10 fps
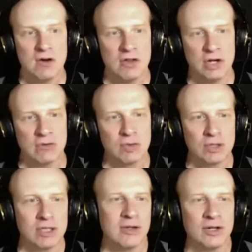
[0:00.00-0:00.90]
They're
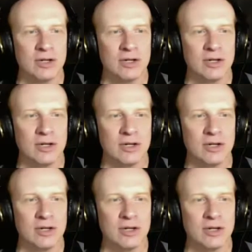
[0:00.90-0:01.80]
really looking
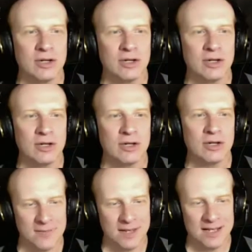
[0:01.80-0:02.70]

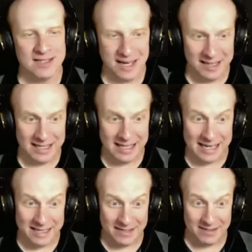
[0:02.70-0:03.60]
at it as
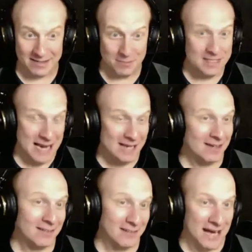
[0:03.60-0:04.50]
a, it's kind of like
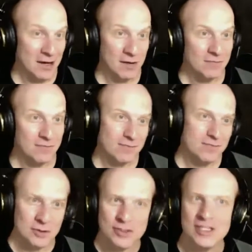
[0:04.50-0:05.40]
getting some data
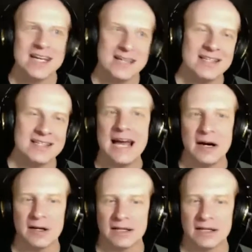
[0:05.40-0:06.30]
out of your
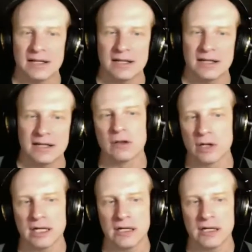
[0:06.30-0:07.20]
data that's there,
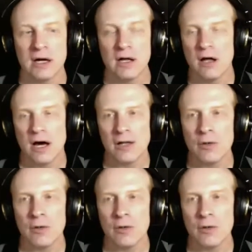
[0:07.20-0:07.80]
getting a different look at it.